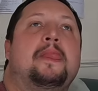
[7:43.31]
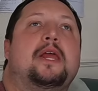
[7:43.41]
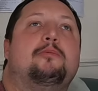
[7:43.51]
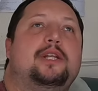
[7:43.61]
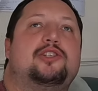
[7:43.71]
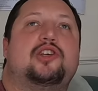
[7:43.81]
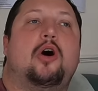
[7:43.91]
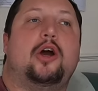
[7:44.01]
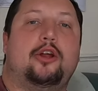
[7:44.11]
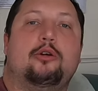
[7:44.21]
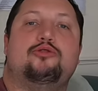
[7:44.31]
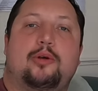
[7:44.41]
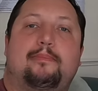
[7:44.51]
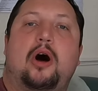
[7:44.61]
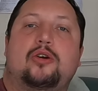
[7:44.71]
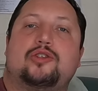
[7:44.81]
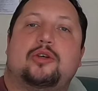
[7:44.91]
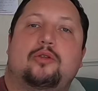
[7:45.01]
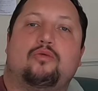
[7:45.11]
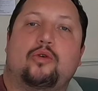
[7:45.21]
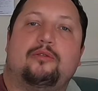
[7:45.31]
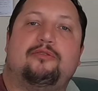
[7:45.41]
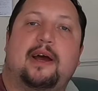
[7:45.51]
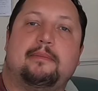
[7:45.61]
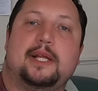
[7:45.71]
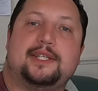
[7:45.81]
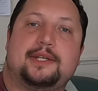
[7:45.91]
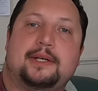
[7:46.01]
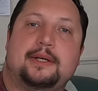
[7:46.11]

we decide who's the boss of the royal families.